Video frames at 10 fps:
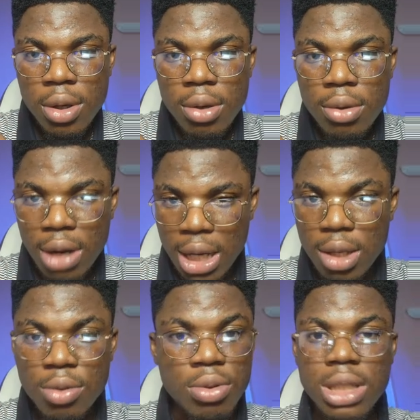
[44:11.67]
right?
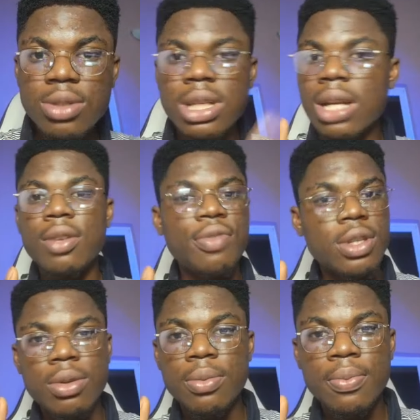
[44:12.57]
You will need to generate
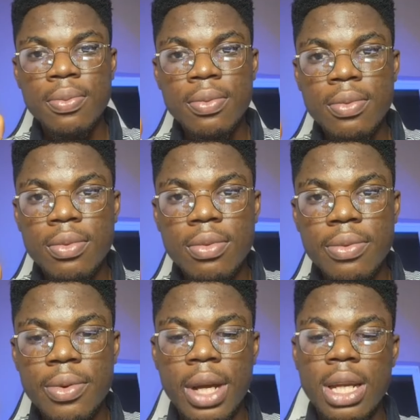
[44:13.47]
video,
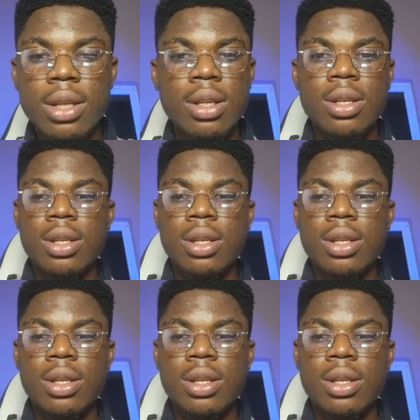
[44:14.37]
right?